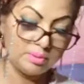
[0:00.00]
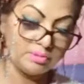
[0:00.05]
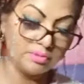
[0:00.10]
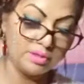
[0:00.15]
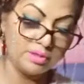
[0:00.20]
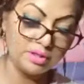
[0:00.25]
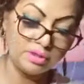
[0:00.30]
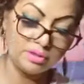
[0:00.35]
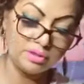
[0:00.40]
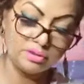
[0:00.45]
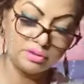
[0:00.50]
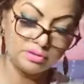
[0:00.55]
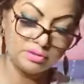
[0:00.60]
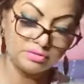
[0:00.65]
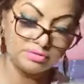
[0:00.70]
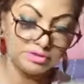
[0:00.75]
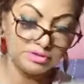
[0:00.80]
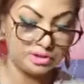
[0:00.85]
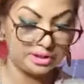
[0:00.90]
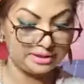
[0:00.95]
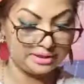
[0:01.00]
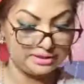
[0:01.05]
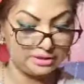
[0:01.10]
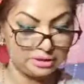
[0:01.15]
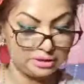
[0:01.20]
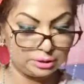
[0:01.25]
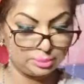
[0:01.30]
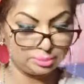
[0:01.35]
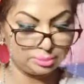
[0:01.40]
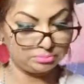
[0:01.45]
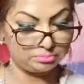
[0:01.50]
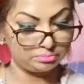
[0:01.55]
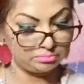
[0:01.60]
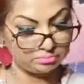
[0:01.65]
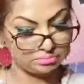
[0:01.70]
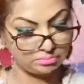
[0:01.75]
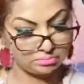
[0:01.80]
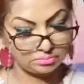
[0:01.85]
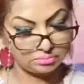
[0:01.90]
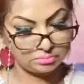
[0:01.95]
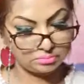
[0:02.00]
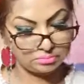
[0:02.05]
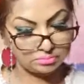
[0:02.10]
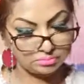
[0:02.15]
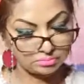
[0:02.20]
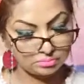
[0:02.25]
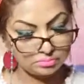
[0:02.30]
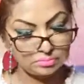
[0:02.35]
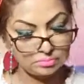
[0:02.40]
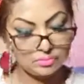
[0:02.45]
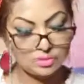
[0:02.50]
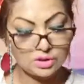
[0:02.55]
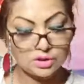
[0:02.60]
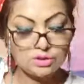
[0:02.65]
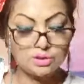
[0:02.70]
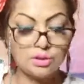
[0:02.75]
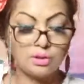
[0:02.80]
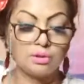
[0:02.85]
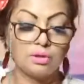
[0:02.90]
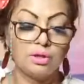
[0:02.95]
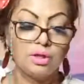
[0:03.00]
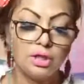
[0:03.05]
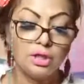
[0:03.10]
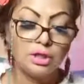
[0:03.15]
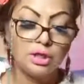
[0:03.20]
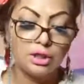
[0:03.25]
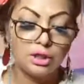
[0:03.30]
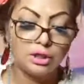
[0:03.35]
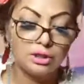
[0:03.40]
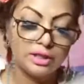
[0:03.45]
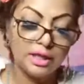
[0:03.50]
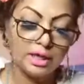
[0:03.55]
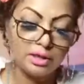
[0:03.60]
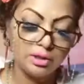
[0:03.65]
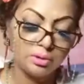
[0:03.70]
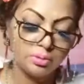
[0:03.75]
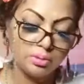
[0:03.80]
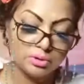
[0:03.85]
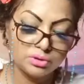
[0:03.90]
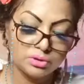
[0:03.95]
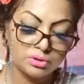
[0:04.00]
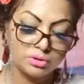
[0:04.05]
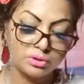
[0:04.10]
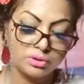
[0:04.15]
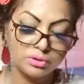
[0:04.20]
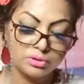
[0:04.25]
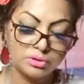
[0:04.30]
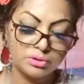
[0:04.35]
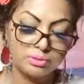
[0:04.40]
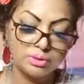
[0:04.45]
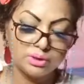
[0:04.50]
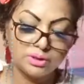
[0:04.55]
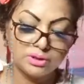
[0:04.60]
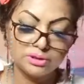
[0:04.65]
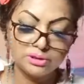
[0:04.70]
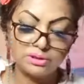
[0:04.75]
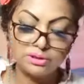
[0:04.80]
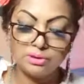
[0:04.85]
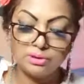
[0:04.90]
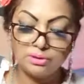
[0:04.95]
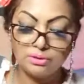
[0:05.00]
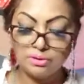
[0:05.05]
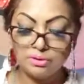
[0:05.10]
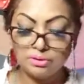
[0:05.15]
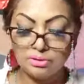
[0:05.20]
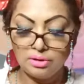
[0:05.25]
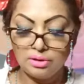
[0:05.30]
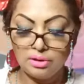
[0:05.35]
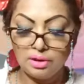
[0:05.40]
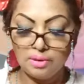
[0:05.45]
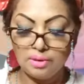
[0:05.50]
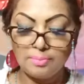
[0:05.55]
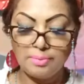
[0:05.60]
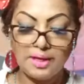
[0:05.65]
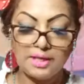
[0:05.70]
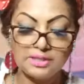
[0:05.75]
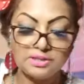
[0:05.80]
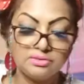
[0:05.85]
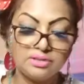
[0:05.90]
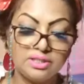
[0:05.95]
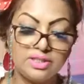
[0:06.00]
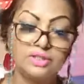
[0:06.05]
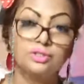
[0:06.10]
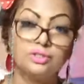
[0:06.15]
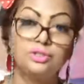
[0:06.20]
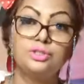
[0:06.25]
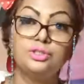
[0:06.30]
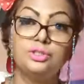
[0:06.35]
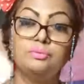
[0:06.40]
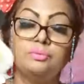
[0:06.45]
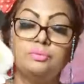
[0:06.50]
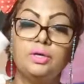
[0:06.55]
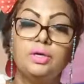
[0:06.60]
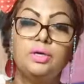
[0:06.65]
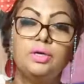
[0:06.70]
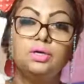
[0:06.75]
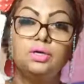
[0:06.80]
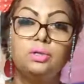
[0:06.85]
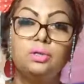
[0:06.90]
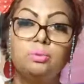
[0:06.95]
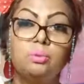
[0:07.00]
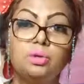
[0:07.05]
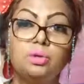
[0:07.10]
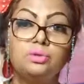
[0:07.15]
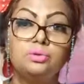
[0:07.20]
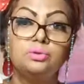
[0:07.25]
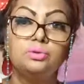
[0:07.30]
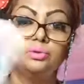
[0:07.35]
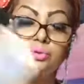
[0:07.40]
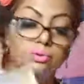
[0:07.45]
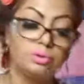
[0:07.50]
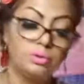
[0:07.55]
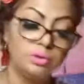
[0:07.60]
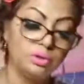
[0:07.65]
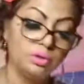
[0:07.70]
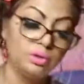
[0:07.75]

here got rejected. So now you want to go towards your past relationship. You want to,